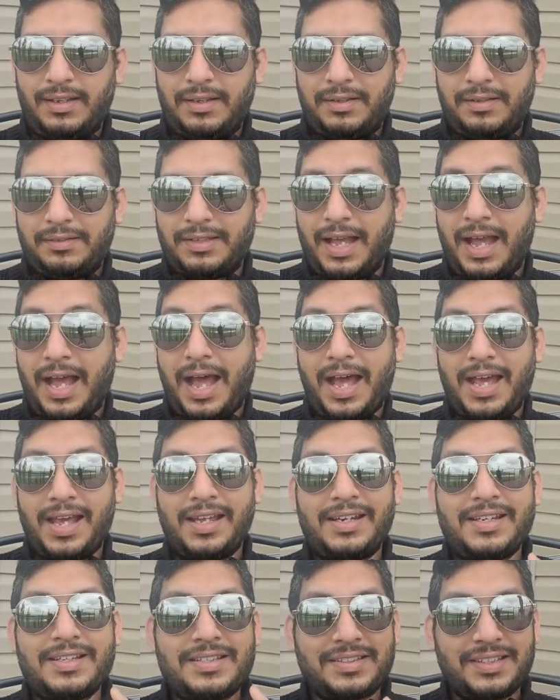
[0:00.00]
the
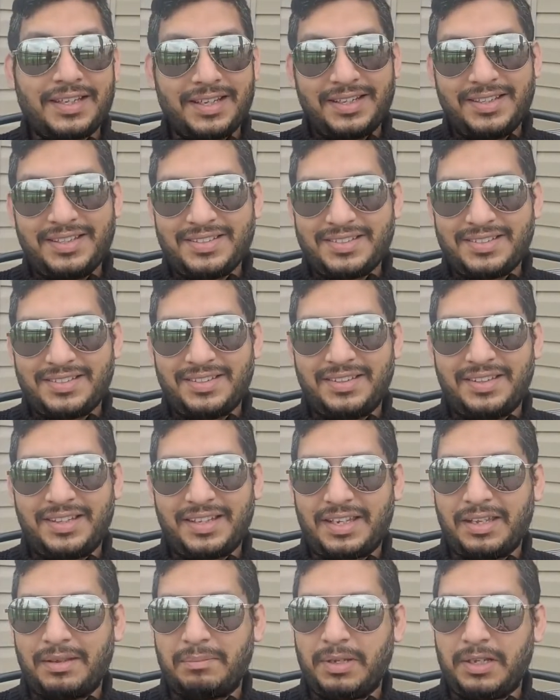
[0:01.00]
higher studies, they
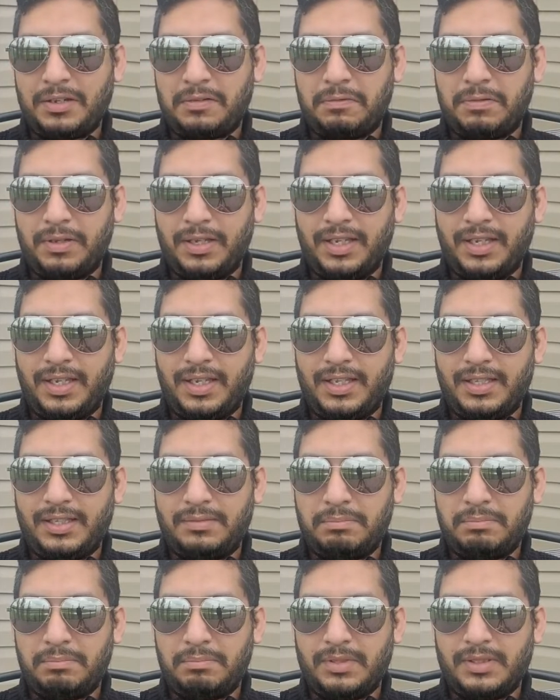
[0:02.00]
came back with
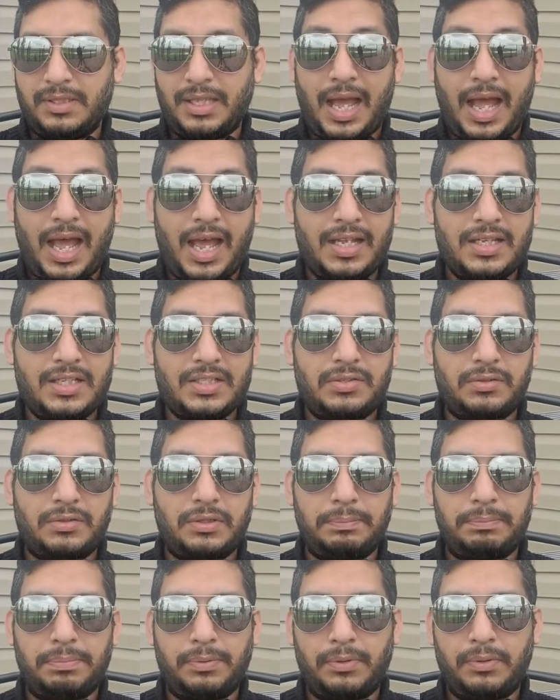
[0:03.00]
the IELTS
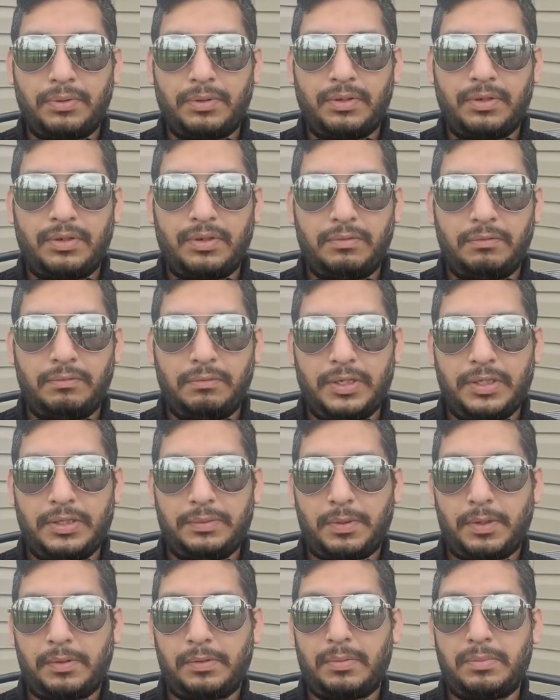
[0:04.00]
report with
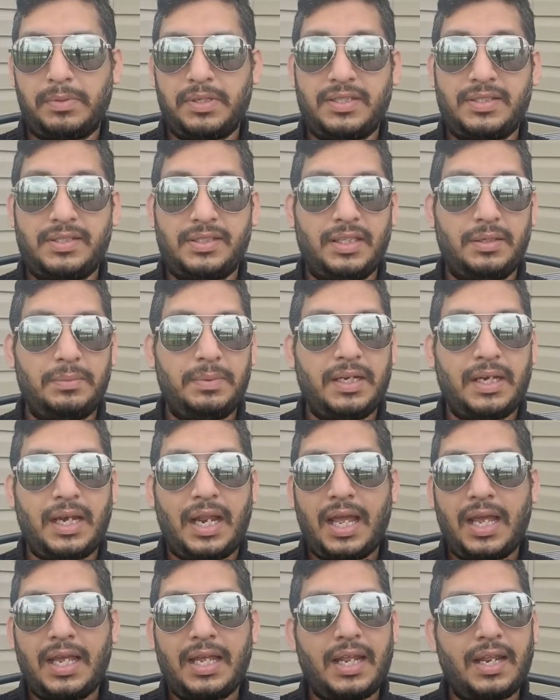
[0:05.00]
probably CLB
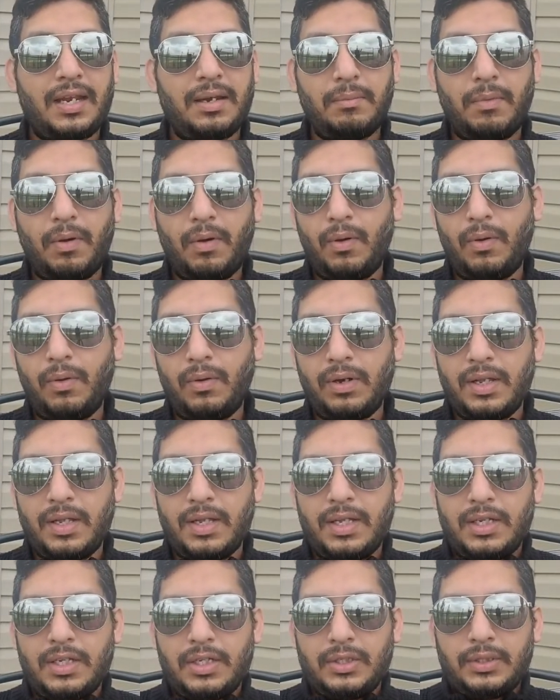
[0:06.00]
9 and more.
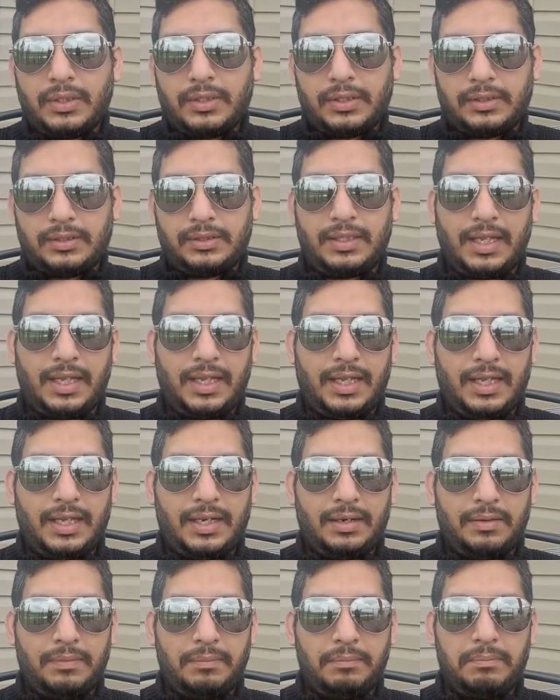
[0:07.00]

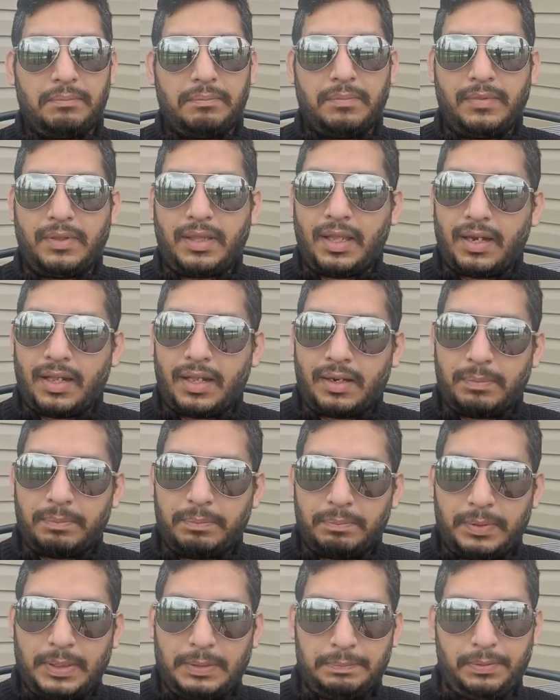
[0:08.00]
Then there are
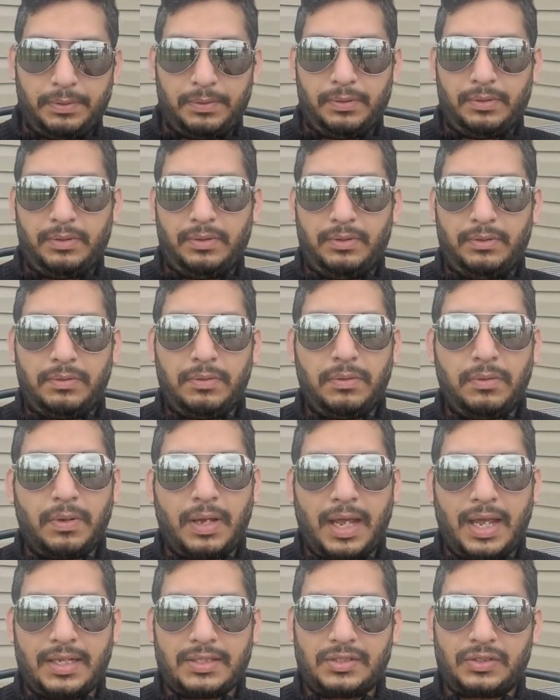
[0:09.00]
people who
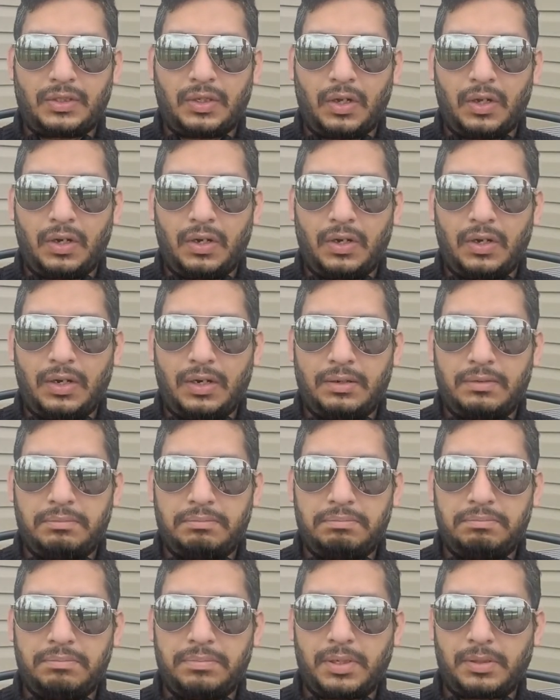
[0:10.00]
has got
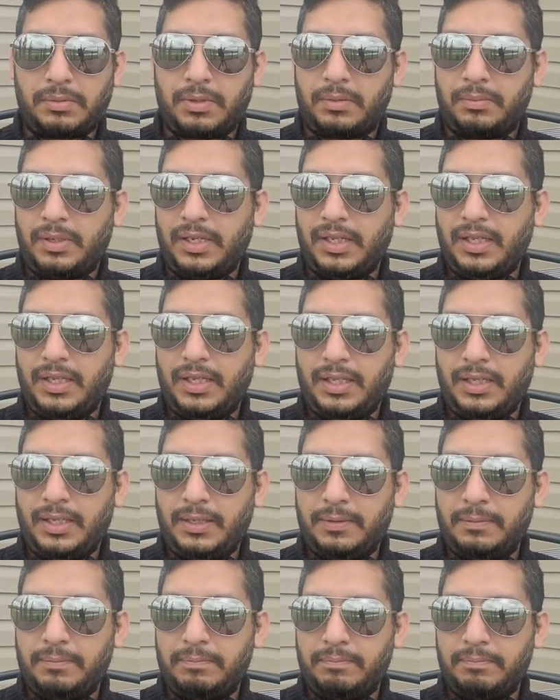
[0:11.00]

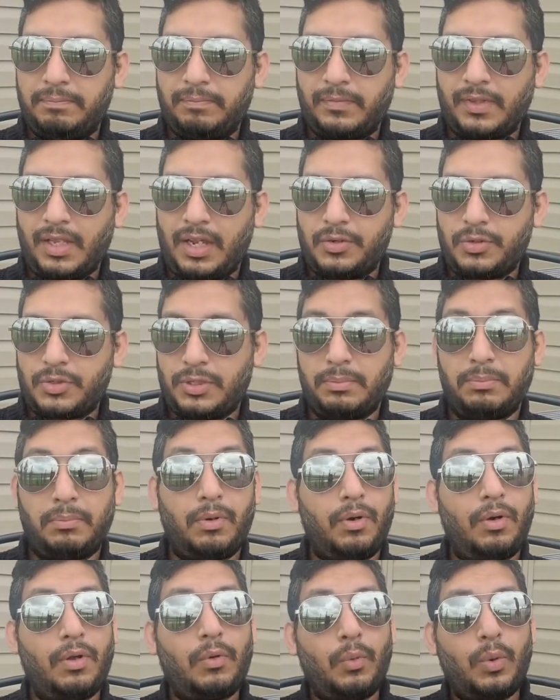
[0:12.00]
probably, I would say,
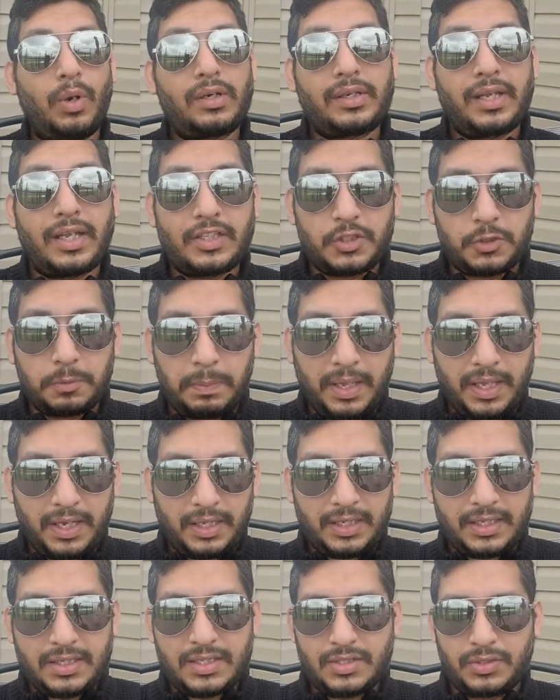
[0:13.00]
more work
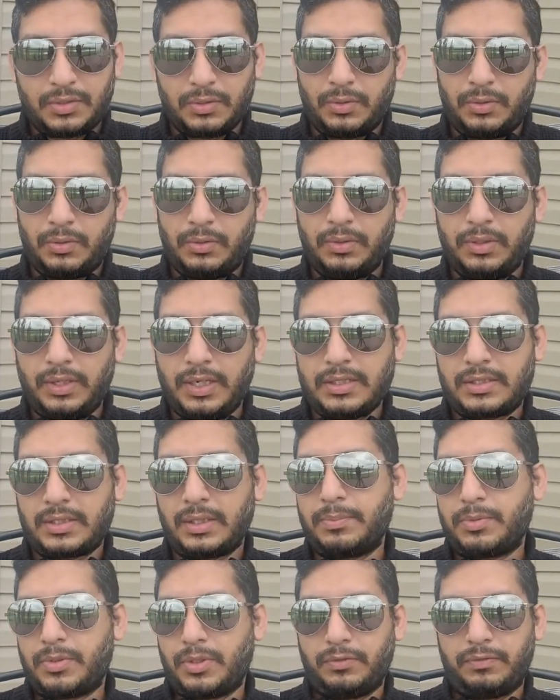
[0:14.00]
experience. So in
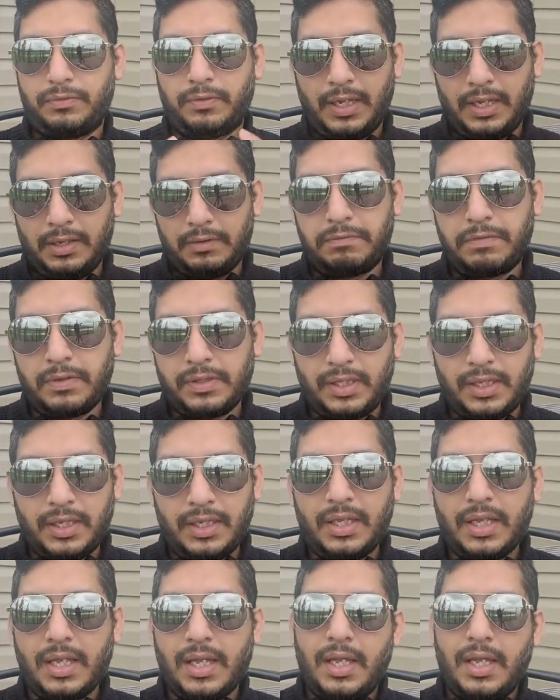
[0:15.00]
terms of everything,